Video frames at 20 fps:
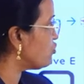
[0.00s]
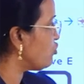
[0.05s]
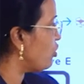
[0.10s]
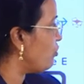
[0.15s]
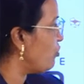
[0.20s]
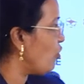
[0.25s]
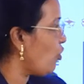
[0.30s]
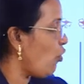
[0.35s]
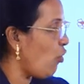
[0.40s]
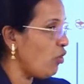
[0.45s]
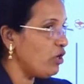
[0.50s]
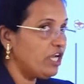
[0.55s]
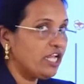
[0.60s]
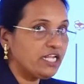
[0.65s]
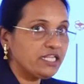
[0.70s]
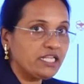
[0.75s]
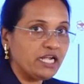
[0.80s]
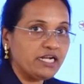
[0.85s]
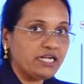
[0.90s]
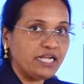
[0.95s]
will be
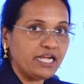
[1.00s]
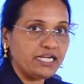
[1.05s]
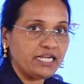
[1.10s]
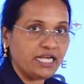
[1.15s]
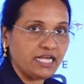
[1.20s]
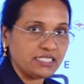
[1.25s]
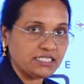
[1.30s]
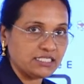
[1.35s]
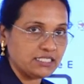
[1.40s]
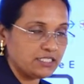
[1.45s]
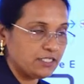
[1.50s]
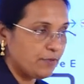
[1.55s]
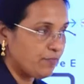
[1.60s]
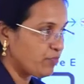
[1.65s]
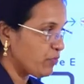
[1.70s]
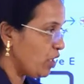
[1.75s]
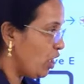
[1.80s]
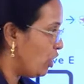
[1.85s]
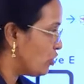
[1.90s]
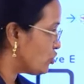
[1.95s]
holding the data.
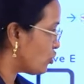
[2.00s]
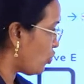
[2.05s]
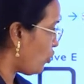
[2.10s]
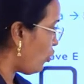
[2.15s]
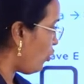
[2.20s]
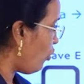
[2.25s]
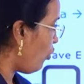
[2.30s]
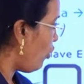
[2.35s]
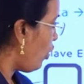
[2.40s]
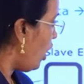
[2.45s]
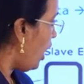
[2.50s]
So,